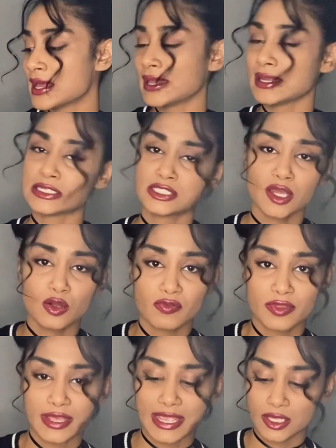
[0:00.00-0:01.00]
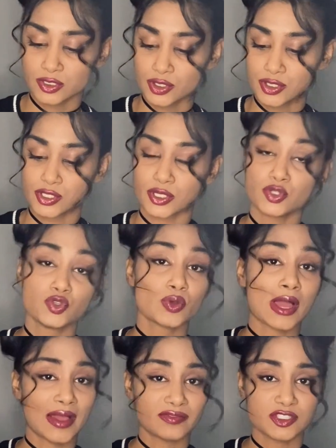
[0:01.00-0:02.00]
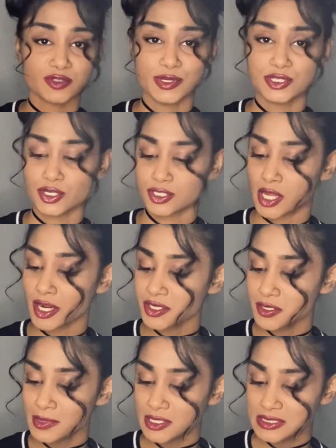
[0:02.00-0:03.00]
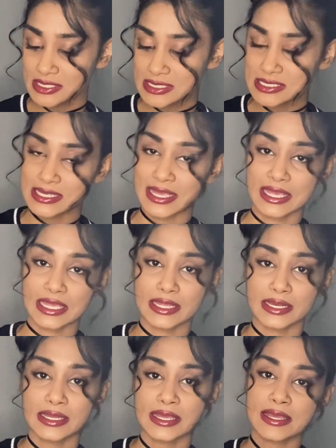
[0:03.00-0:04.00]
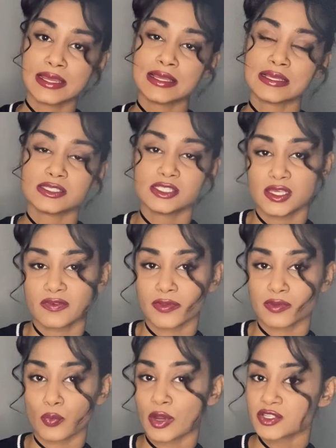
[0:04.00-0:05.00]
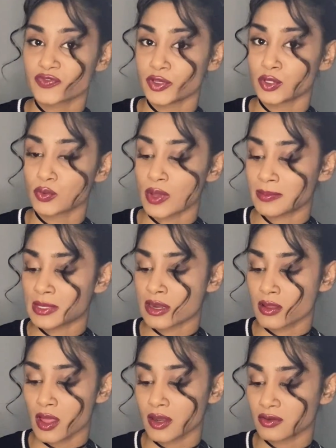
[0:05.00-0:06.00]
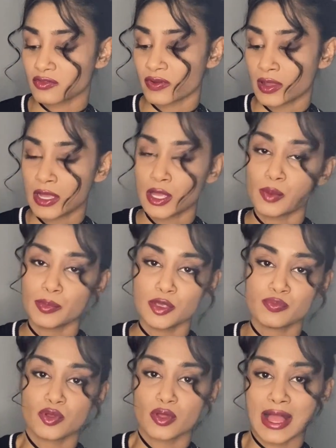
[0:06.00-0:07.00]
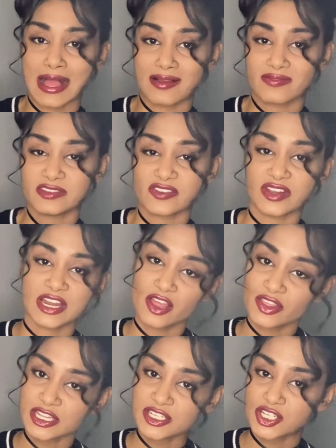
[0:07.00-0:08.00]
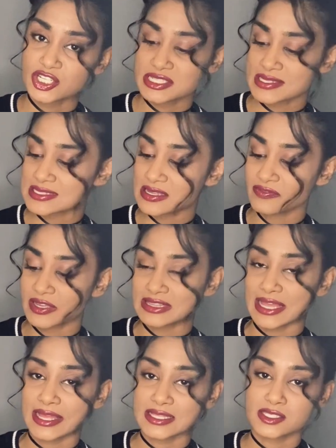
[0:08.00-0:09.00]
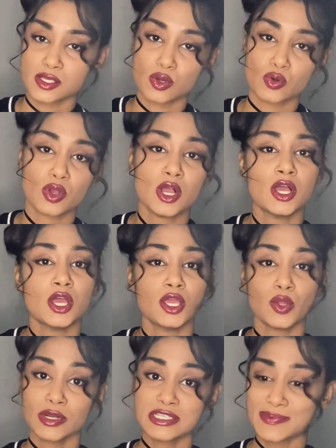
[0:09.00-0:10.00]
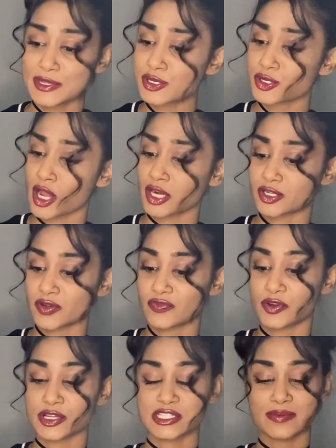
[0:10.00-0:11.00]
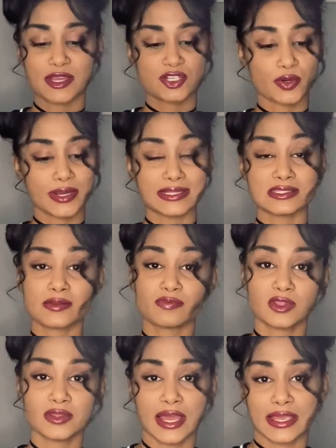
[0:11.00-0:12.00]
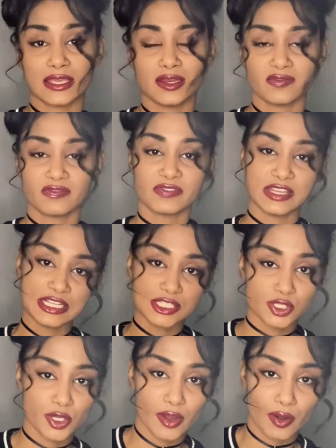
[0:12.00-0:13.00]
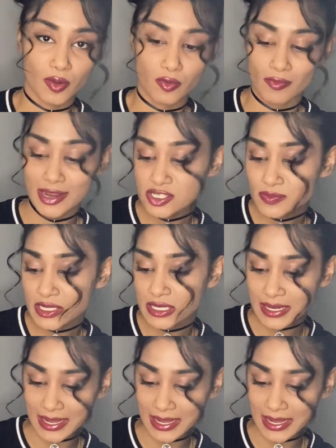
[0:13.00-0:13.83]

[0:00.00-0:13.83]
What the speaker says: It is not over the counter, so you do have to speak to your doctor about this and see if it works for you. I mean, a lot of people have different health conditions and stuff like that, so you want to speak to your doctor first to make sure it's something that can fit into your regime.